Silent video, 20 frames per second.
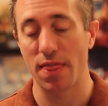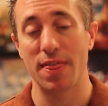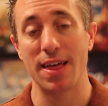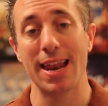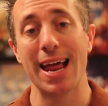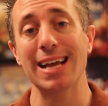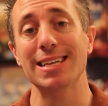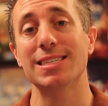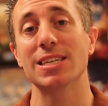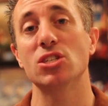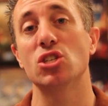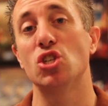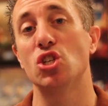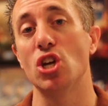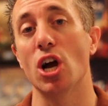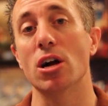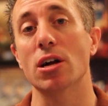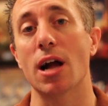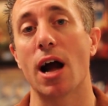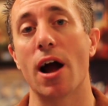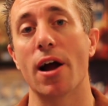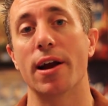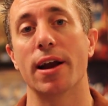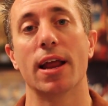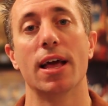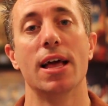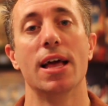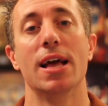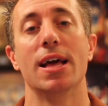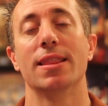The next is Junk Art.
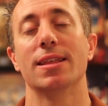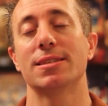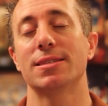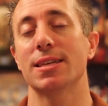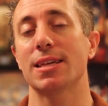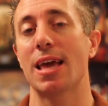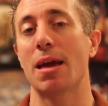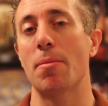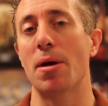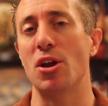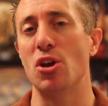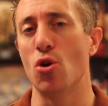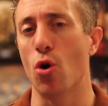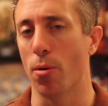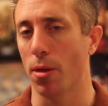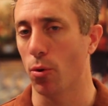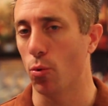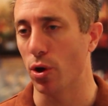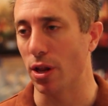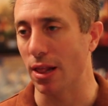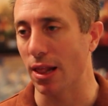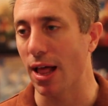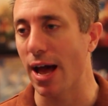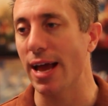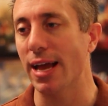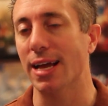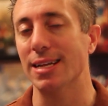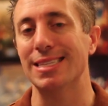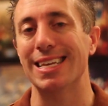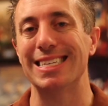This is a game I normally wouldn't
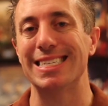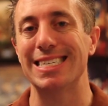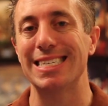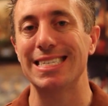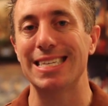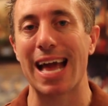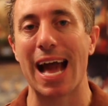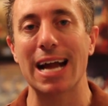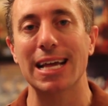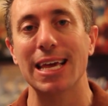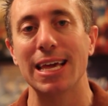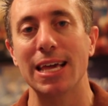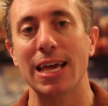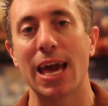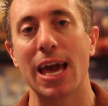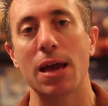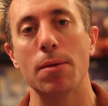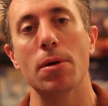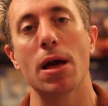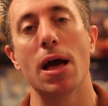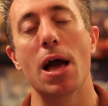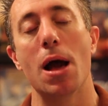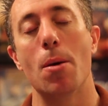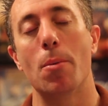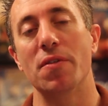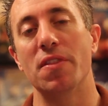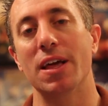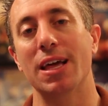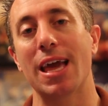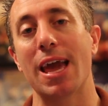like. It's a stacking game,
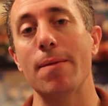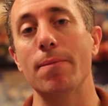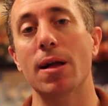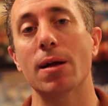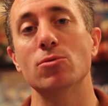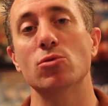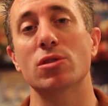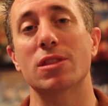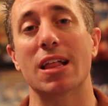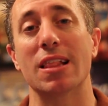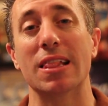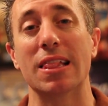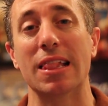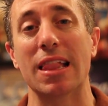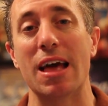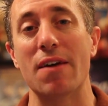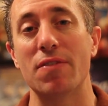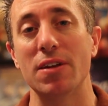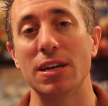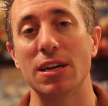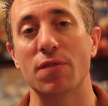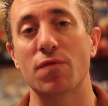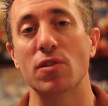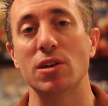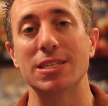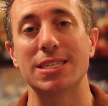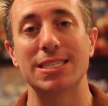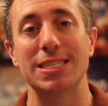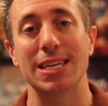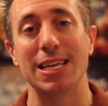but the game comes with 11
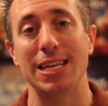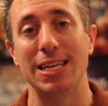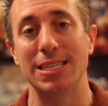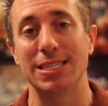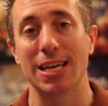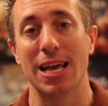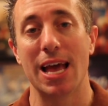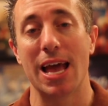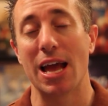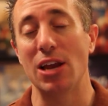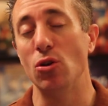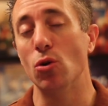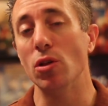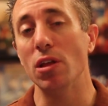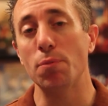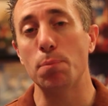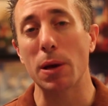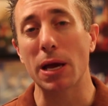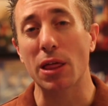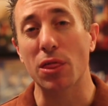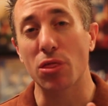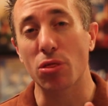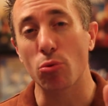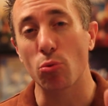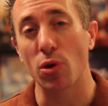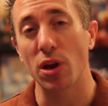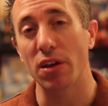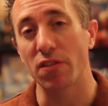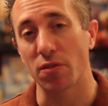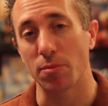different cities, and you only pick
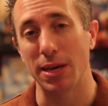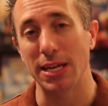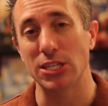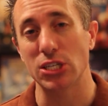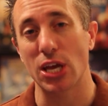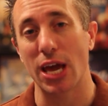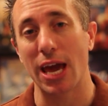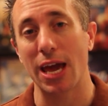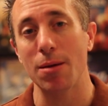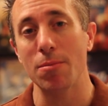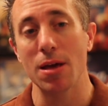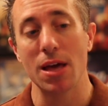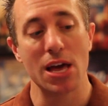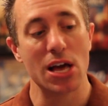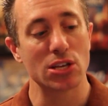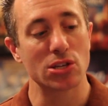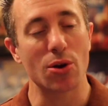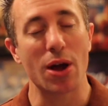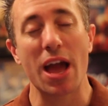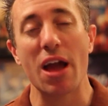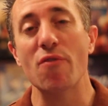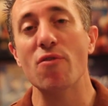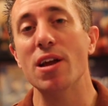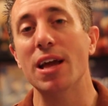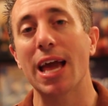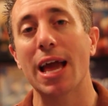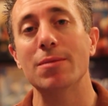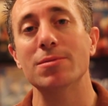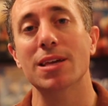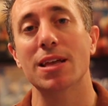three of them each game, so every
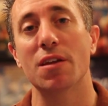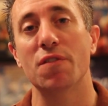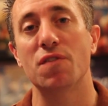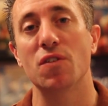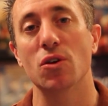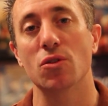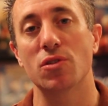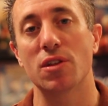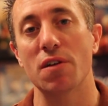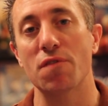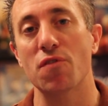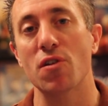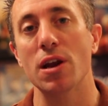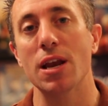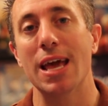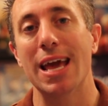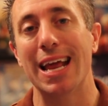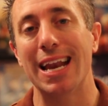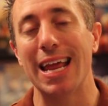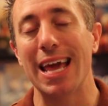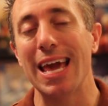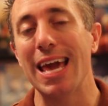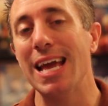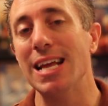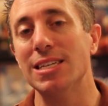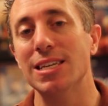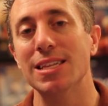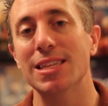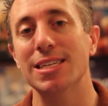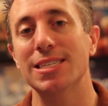game's gonna feel different, and
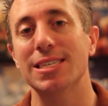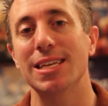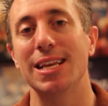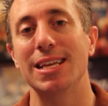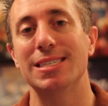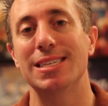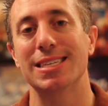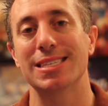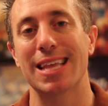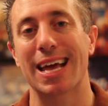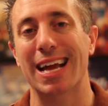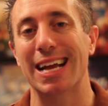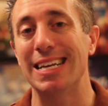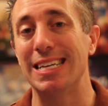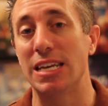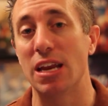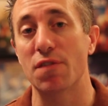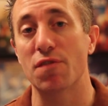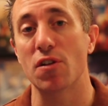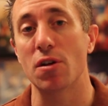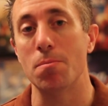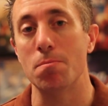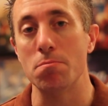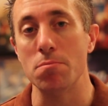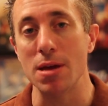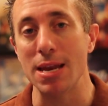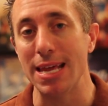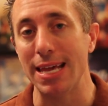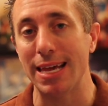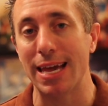each of the cities is like a different
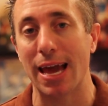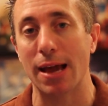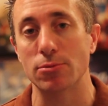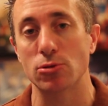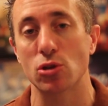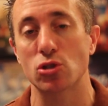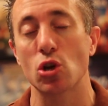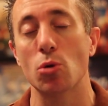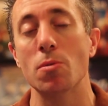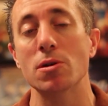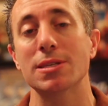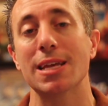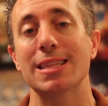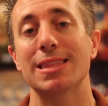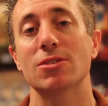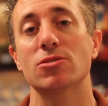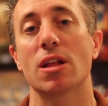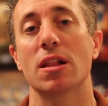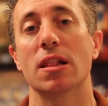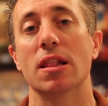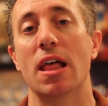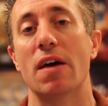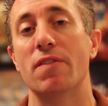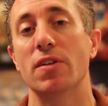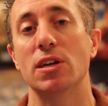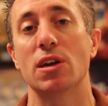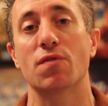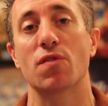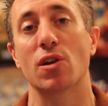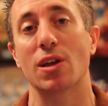mini game. So it's almost like there's
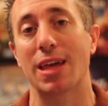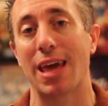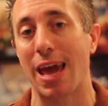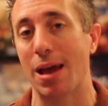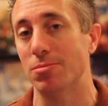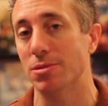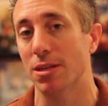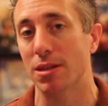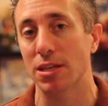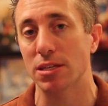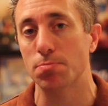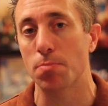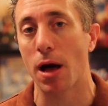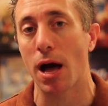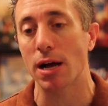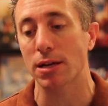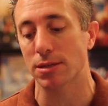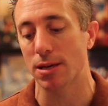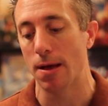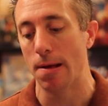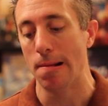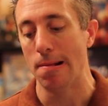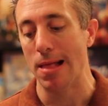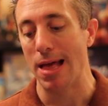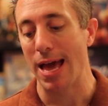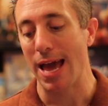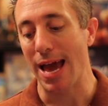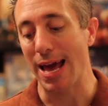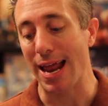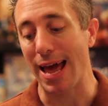11 different games in this box,
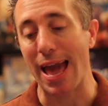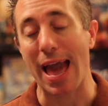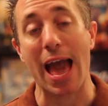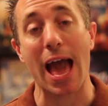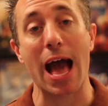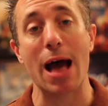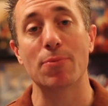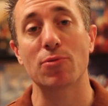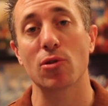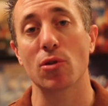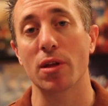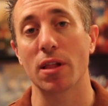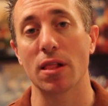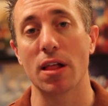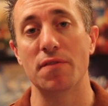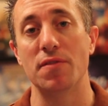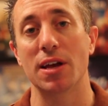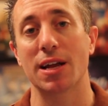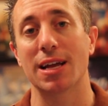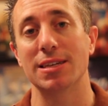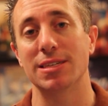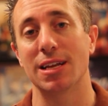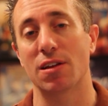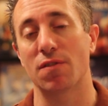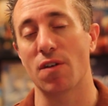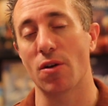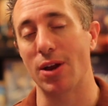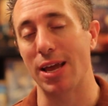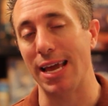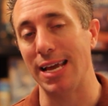and I absolutely loved it because
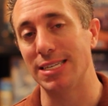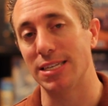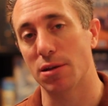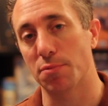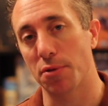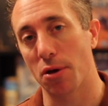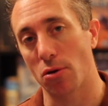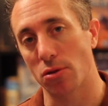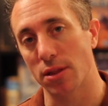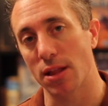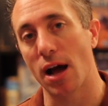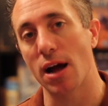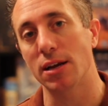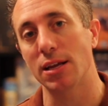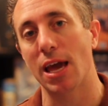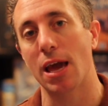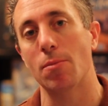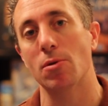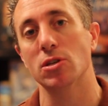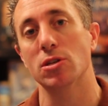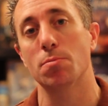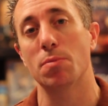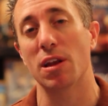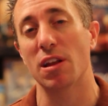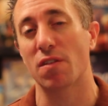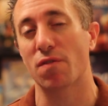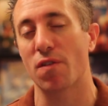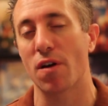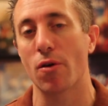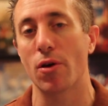it's very easy to play with non-gamers, but
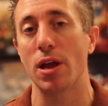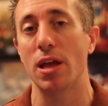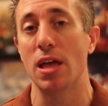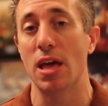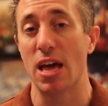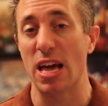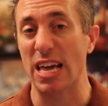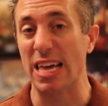it's very